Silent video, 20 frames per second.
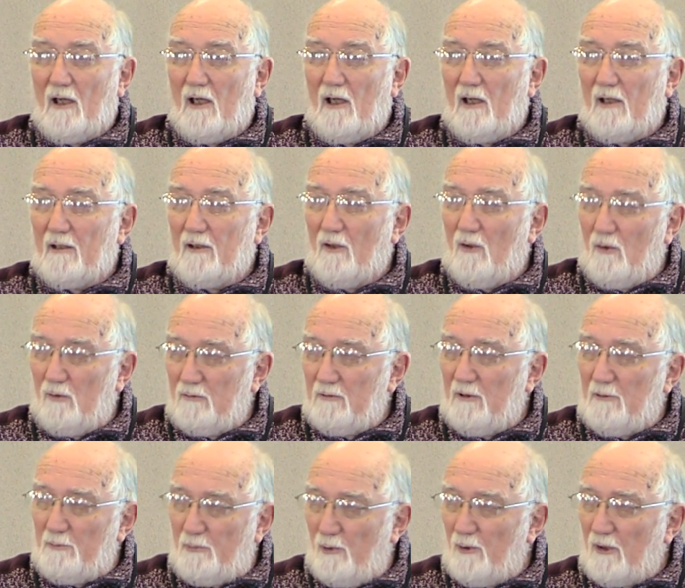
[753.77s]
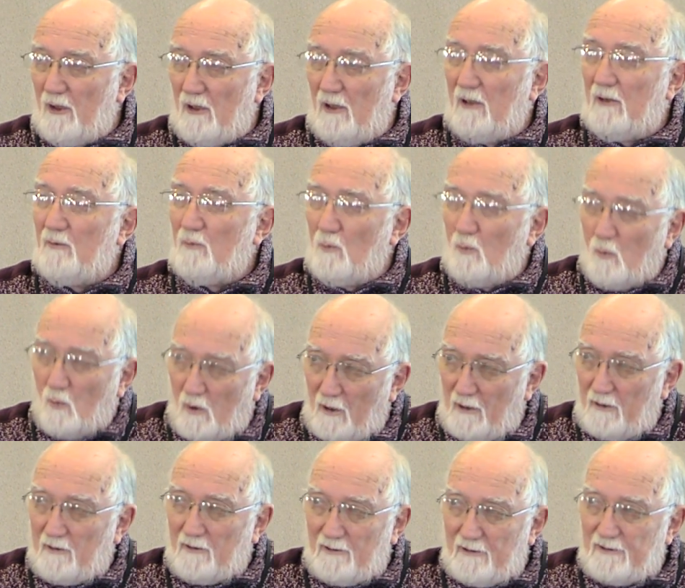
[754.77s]
I only put on
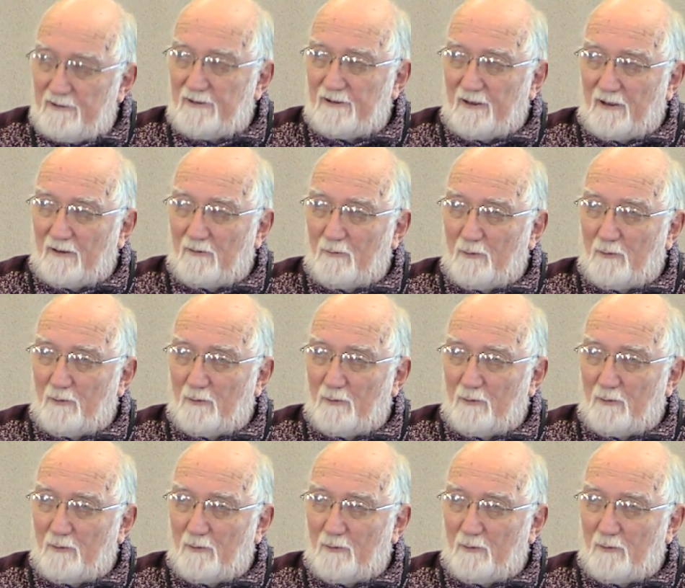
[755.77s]
one listing,